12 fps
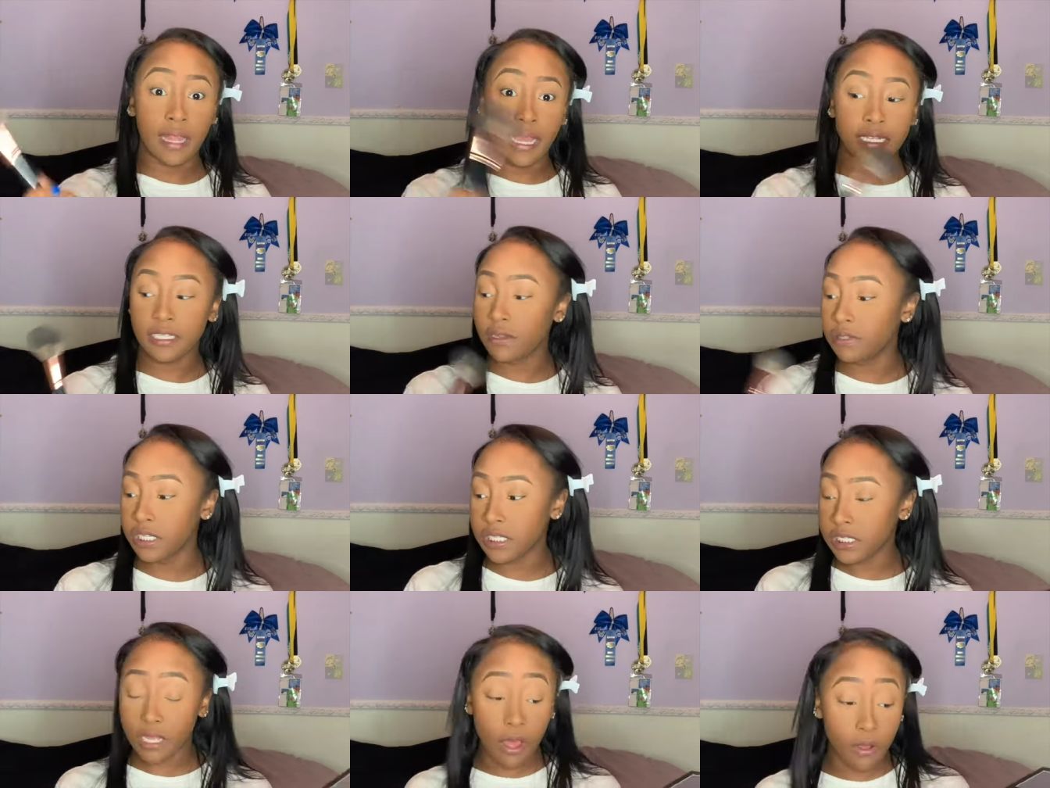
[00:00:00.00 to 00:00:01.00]
like I told, this
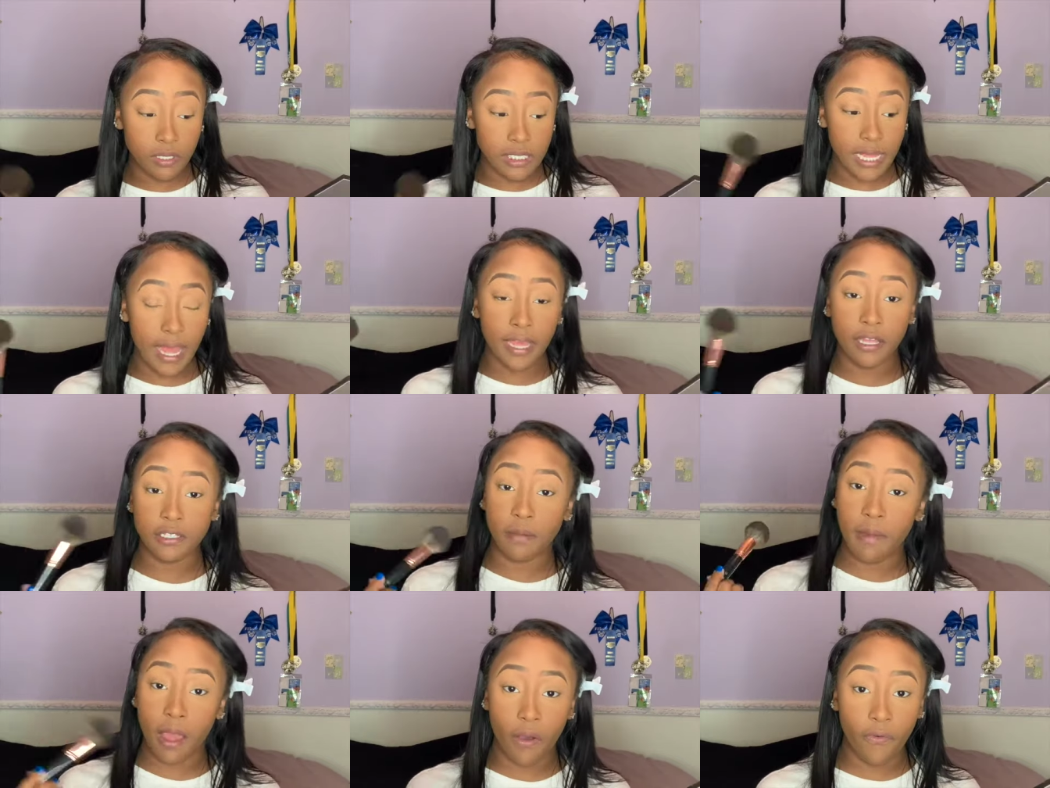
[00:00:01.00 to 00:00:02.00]
is a whole set I use on
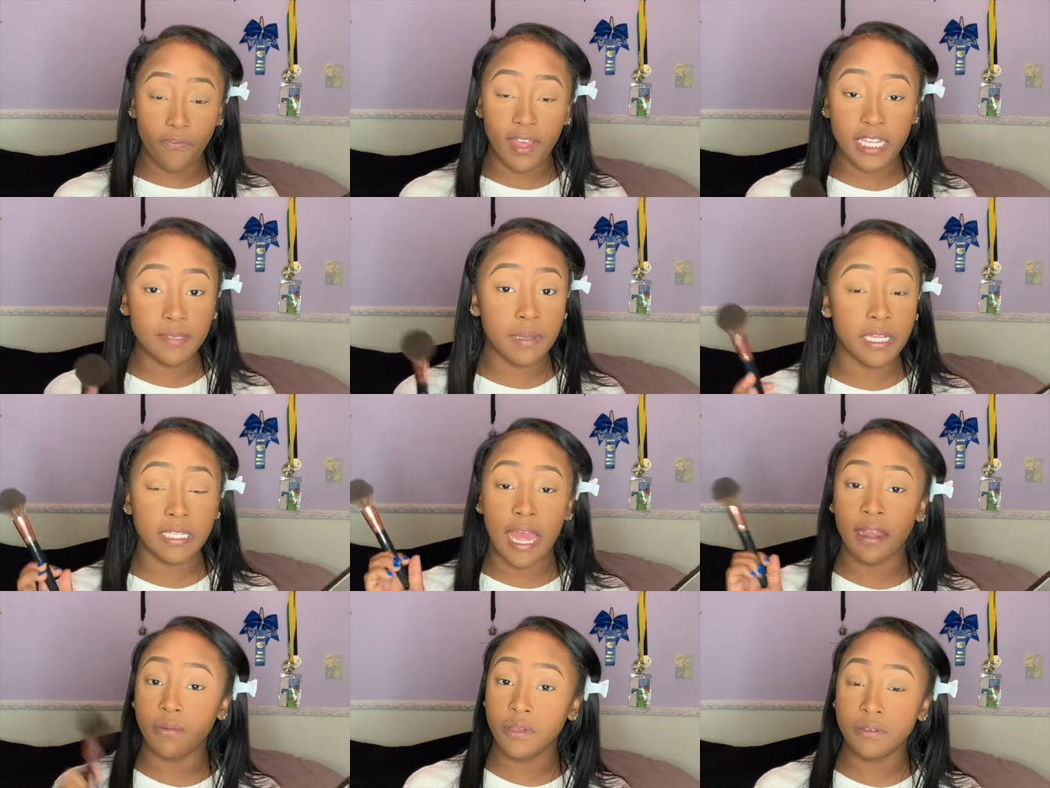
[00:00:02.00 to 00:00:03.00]
my own face because
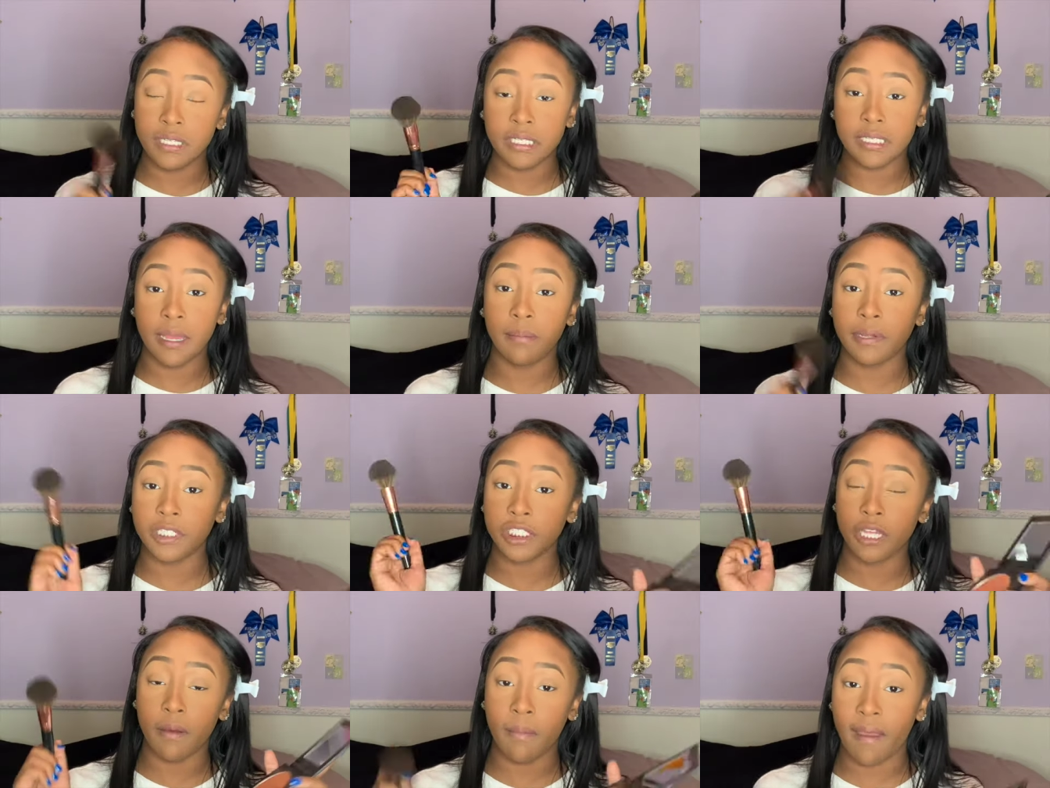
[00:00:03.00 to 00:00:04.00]
I don't use the same
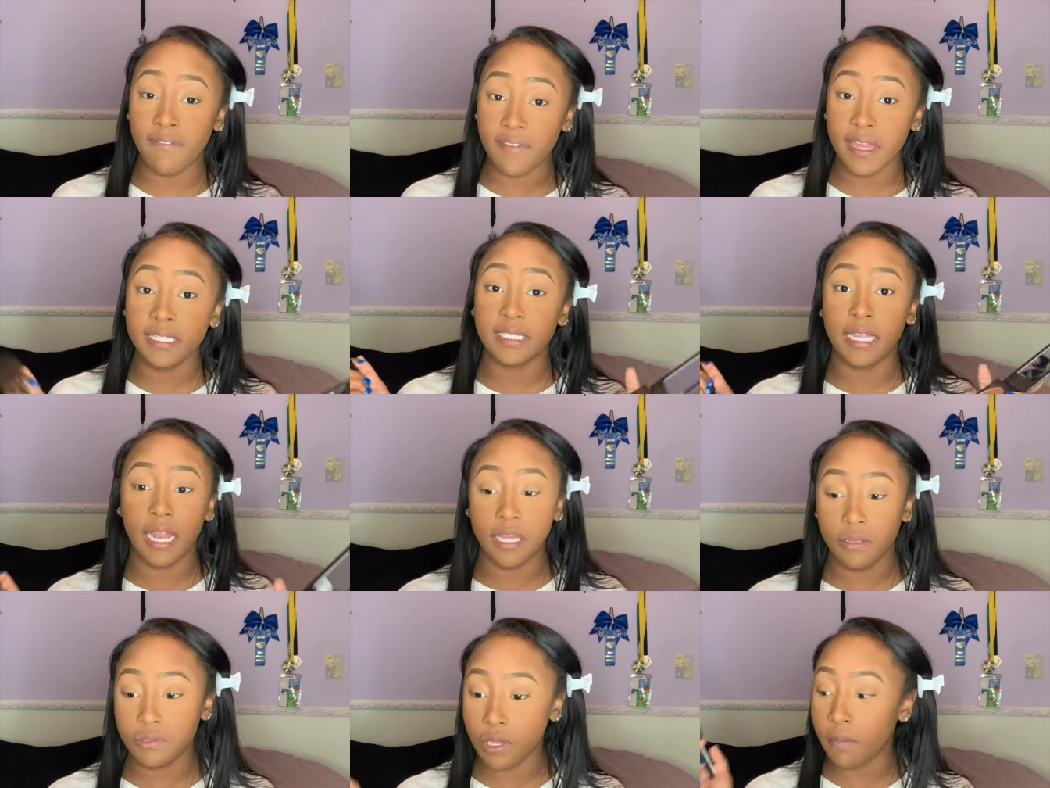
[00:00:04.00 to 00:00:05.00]
brushes on my face that I
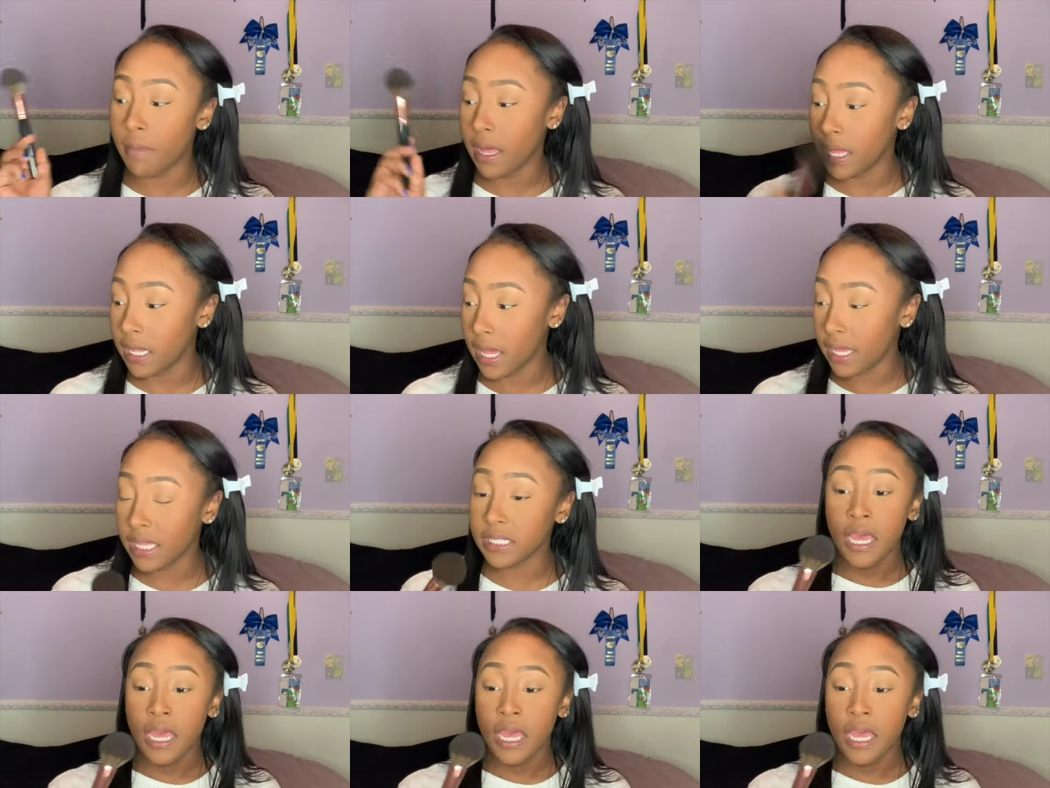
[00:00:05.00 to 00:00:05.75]
use on my clients.